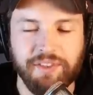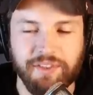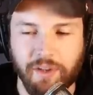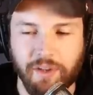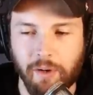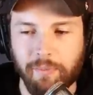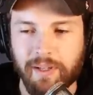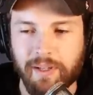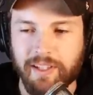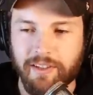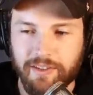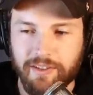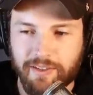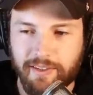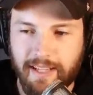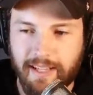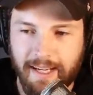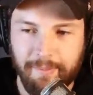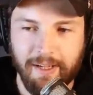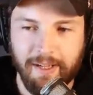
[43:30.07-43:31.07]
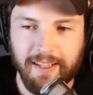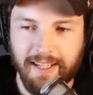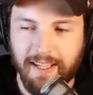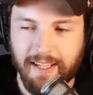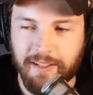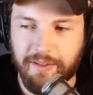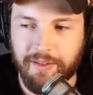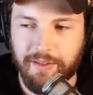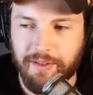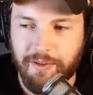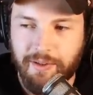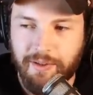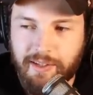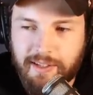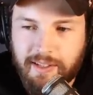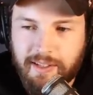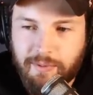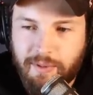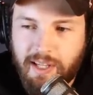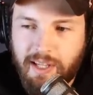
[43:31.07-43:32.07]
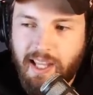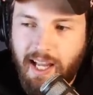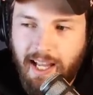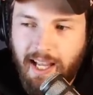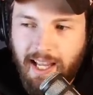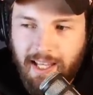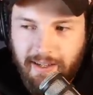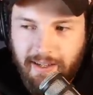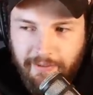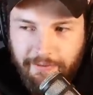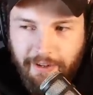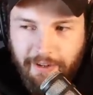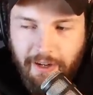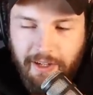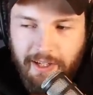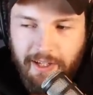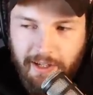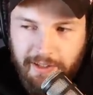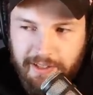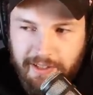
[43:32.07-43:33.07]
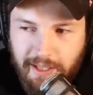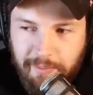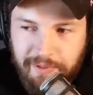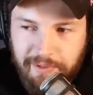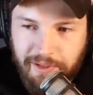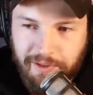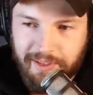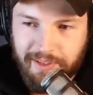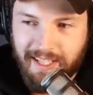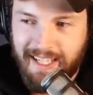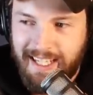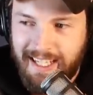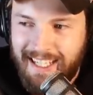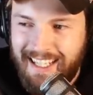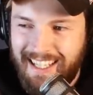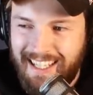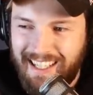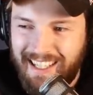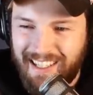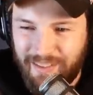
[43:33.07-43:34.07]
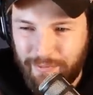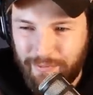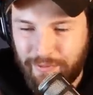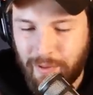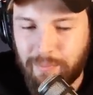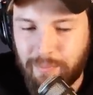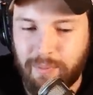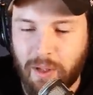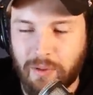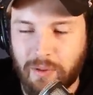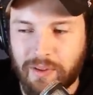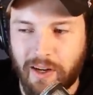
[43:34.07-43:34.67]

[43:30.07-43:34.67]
There's so many good Am I the Asshole stories this week. I had a very hard time choosing from